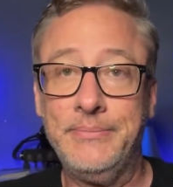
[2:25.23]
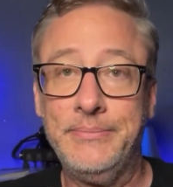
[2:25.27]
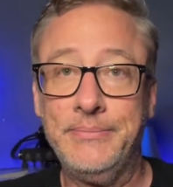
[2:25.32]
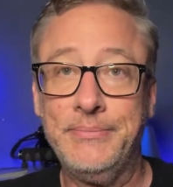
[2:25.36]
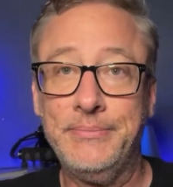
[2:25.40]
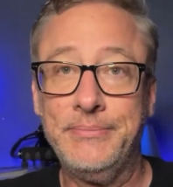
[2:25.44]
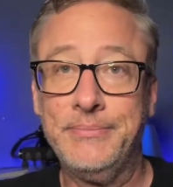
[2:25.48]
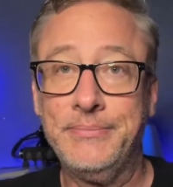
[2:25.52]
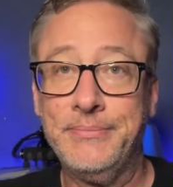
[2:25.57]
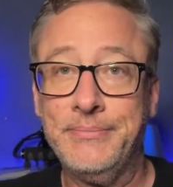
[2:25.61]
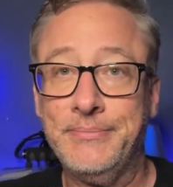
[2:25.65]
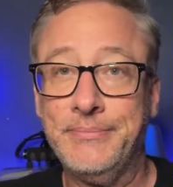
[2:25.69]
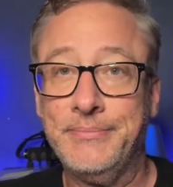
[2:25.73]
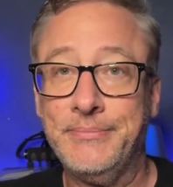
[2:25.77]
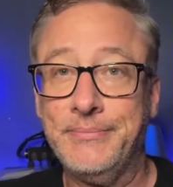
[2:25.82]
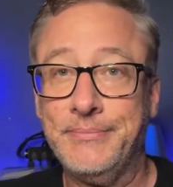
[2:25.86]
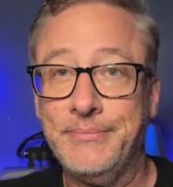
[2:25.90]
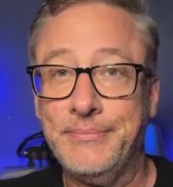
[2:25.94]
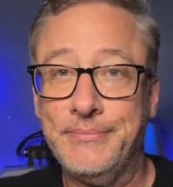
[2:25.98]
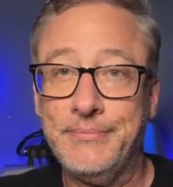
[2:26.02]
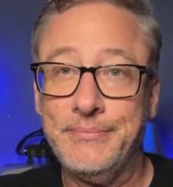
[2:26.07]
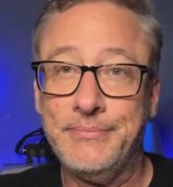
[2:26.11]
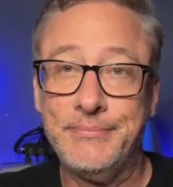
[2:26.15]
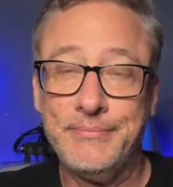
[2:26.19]

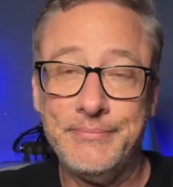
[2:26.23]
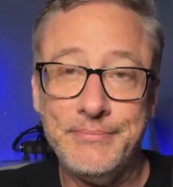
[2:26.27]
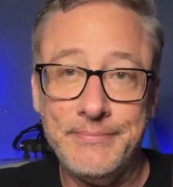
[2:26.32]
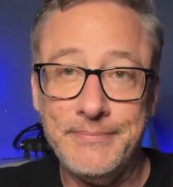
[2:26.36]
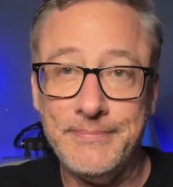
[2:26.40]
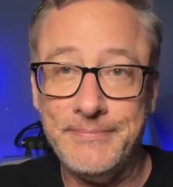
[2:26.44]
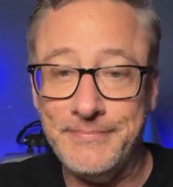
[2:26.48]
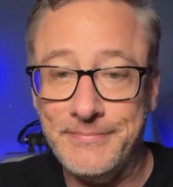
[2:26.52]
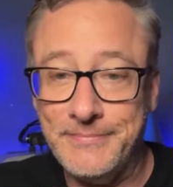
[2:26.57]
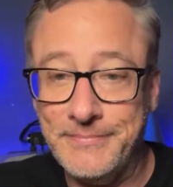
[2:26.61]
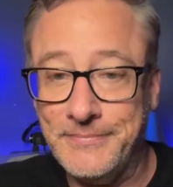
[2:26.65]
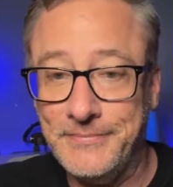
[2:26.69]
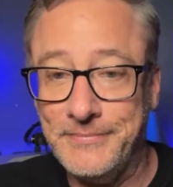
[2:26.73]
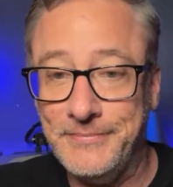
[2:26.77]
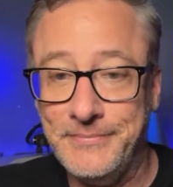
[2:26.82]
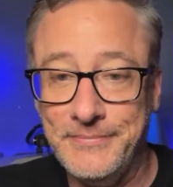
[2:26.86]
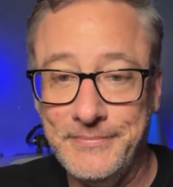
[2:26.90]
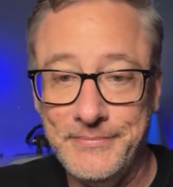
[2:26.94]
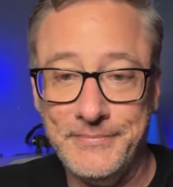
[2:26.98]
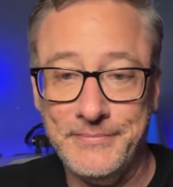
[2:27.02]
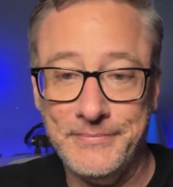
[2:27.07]
Nobody speaks.